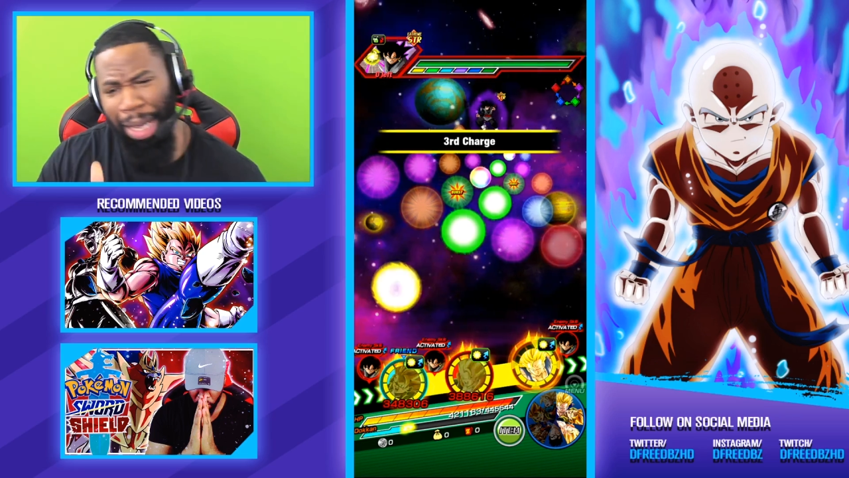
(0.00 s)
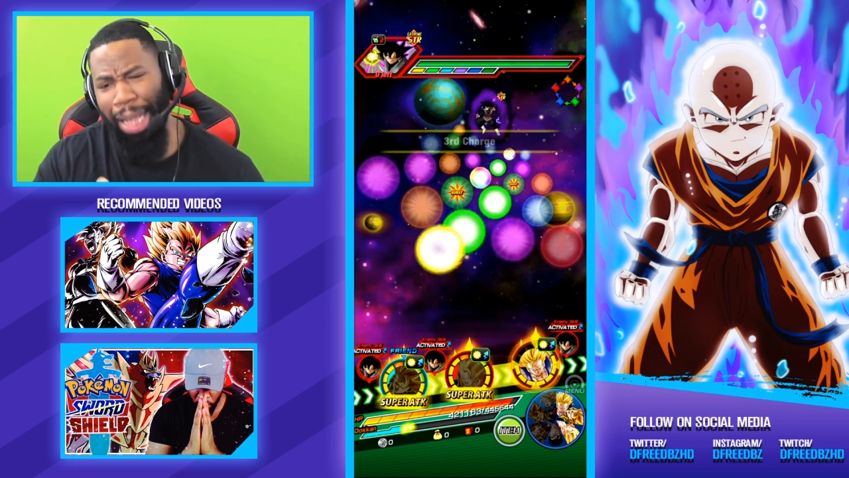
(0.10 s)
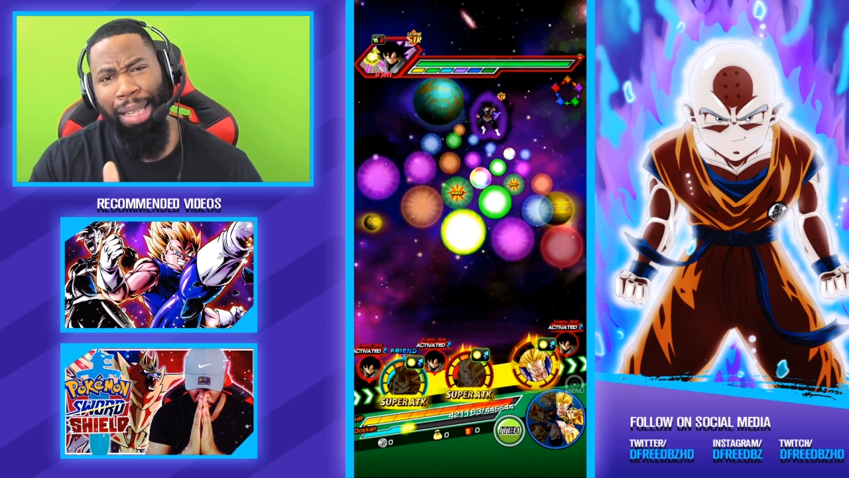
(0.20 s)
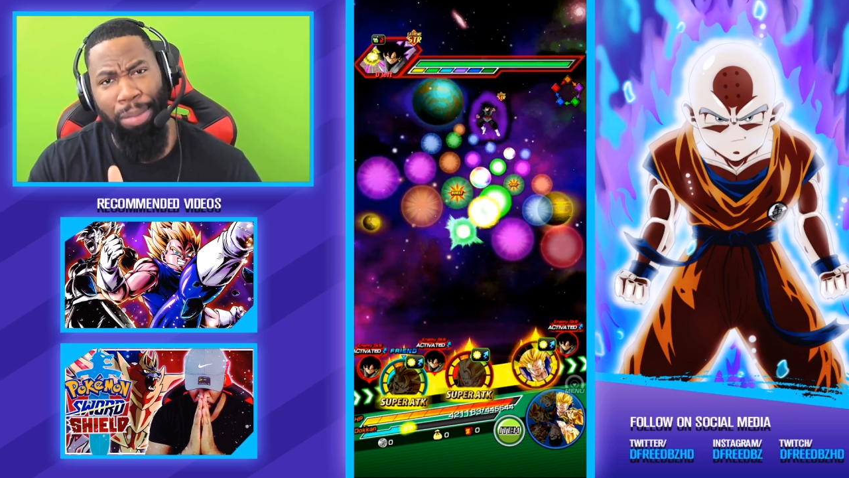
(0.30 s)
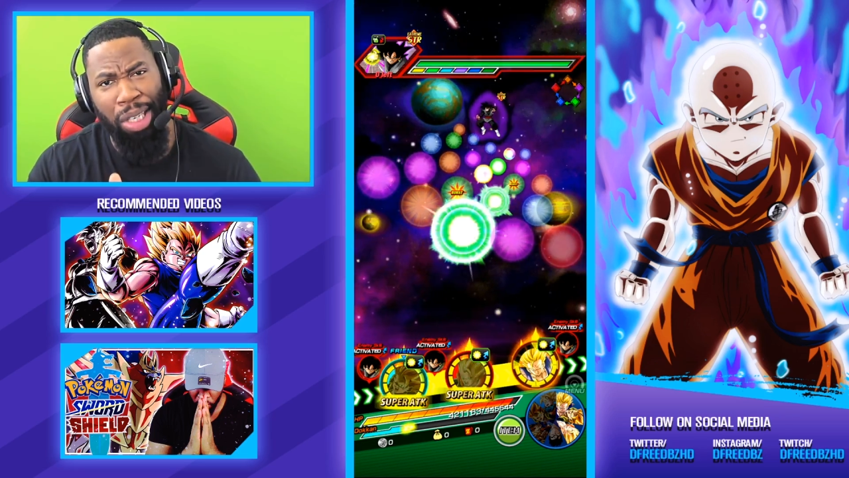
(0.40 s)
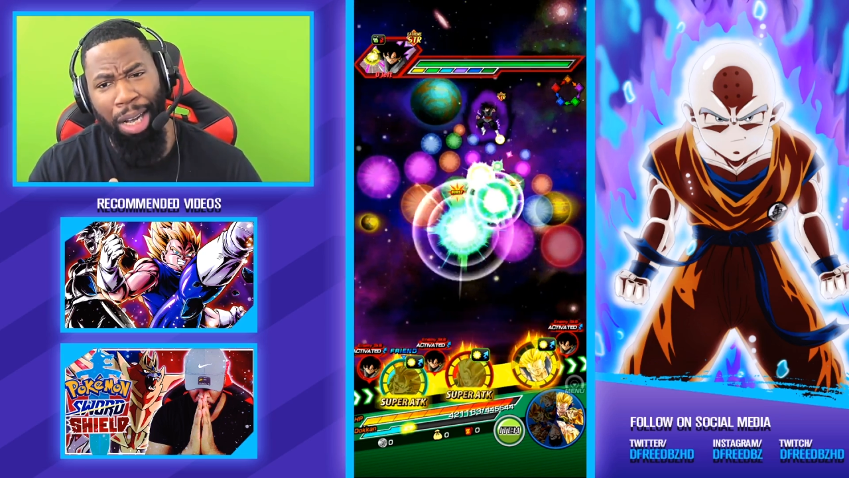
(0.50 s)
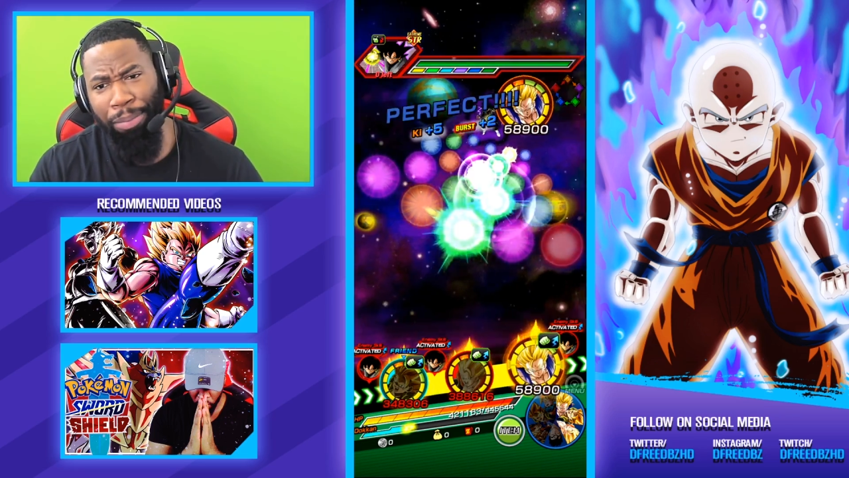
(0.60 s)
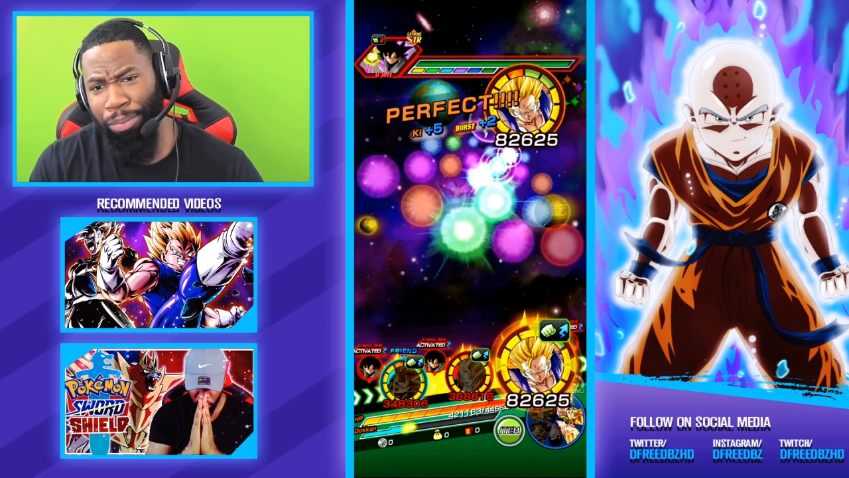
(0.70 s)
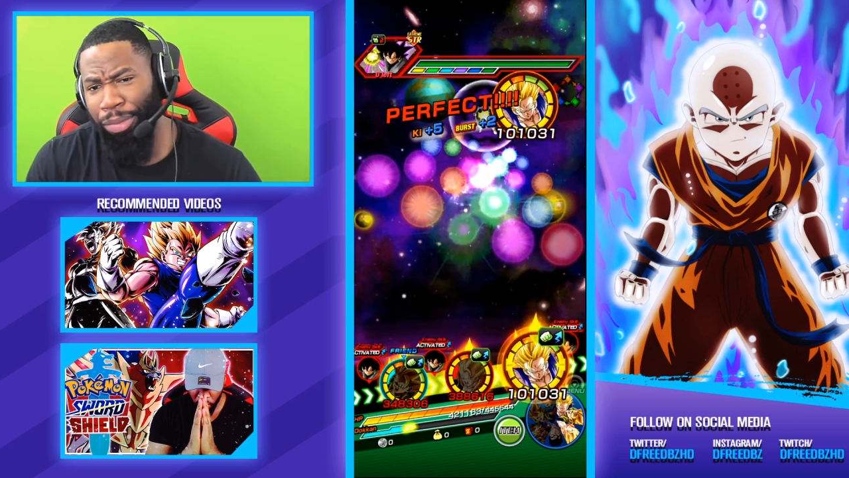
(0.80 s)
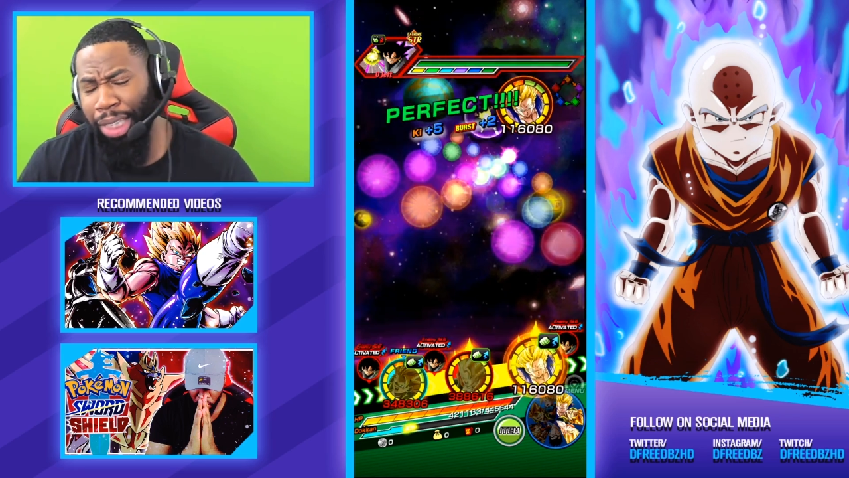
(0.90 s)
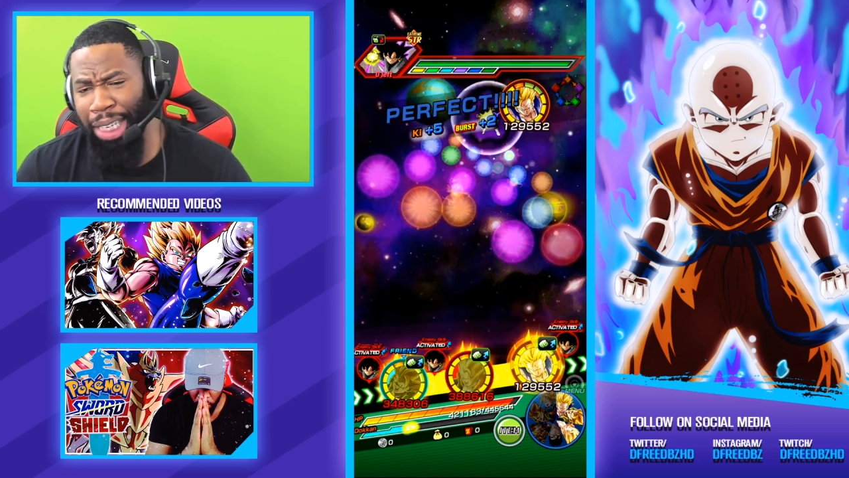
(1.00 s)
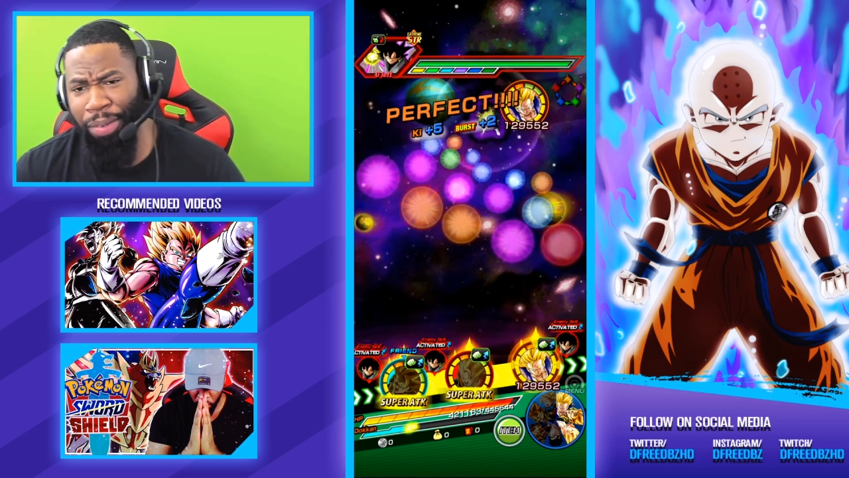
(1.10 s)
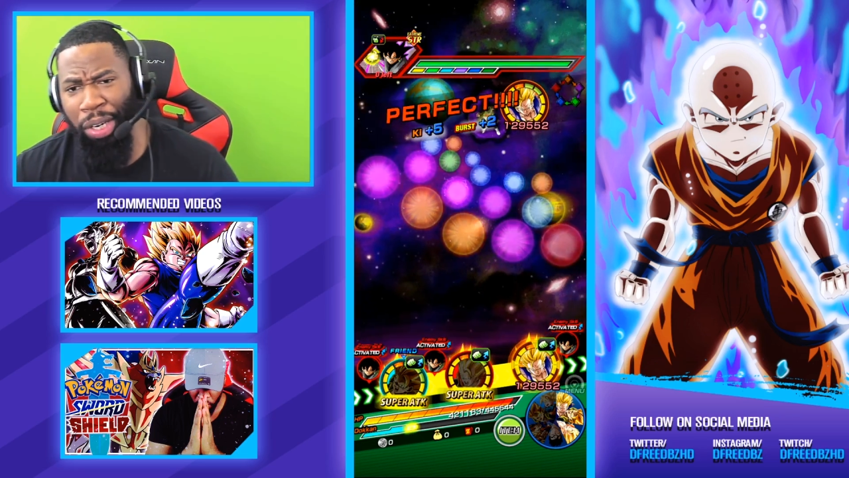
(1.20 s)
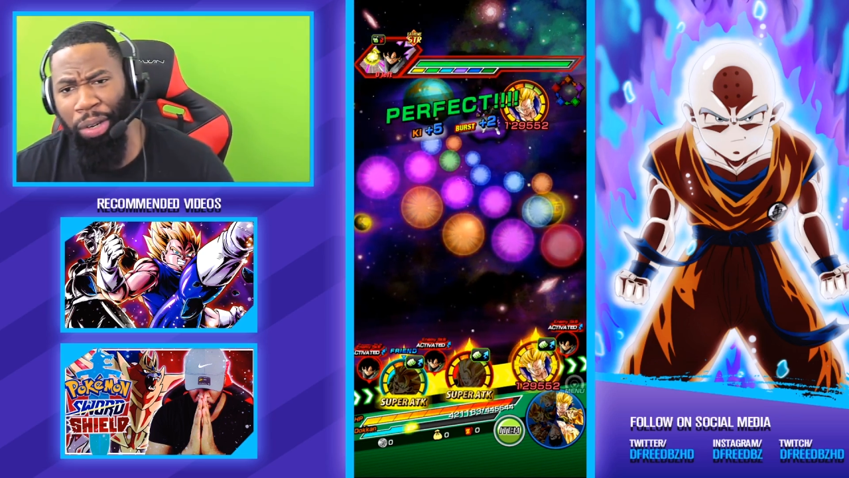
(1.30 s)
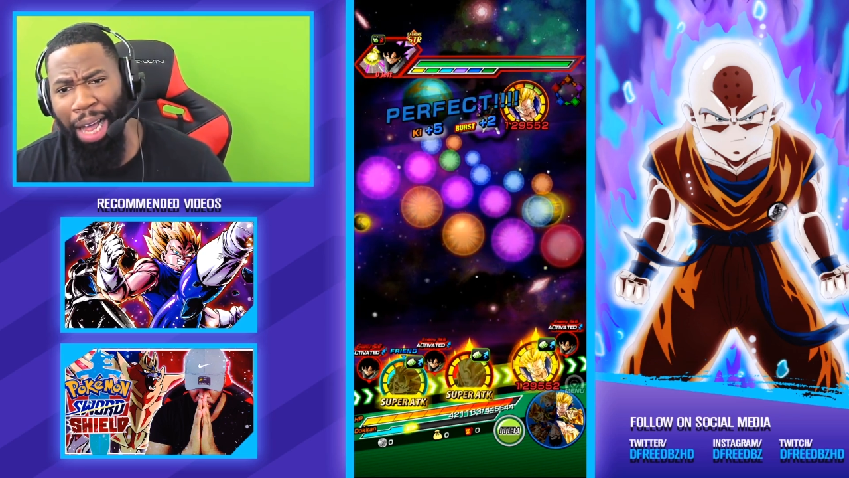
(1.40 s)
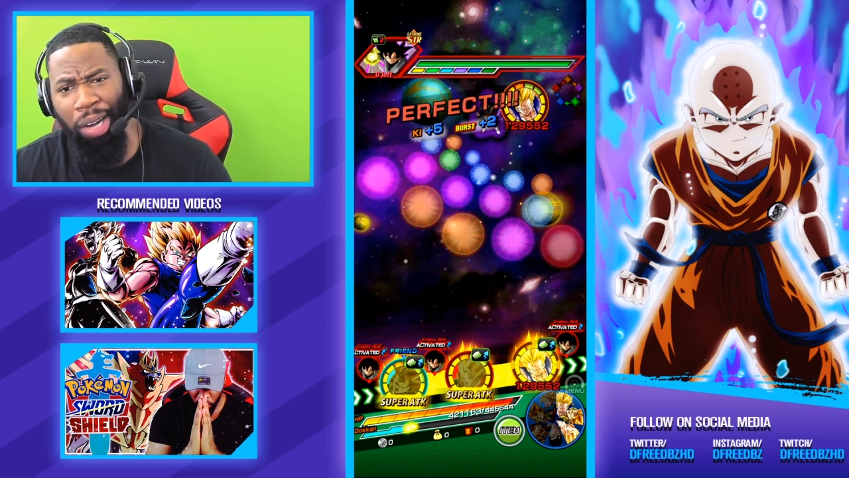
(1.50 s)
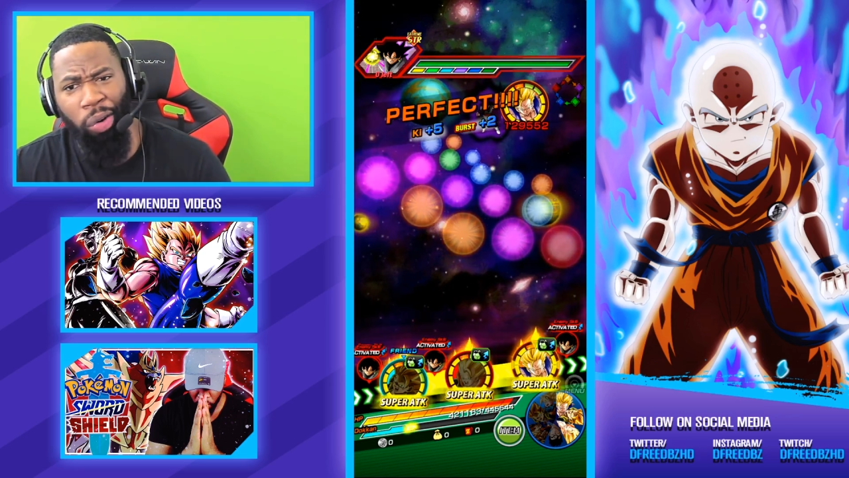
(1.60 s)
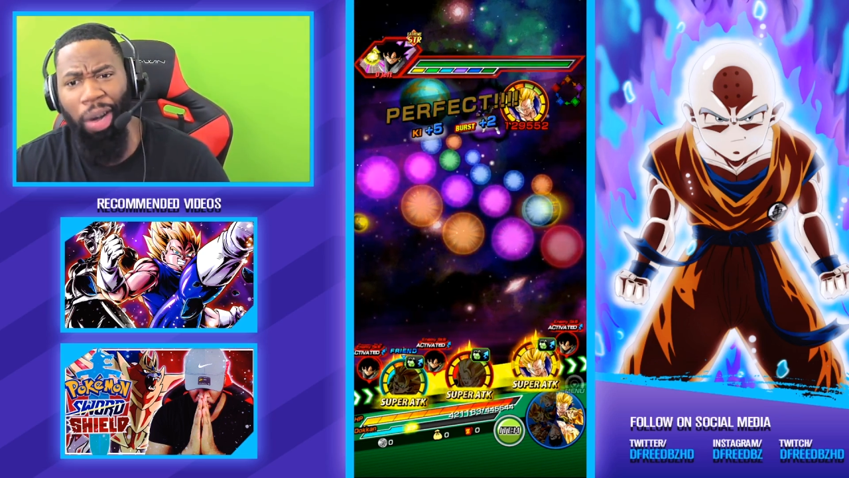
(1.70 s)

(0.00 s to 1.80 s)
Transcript: that thumbs up. Today's video, like oh,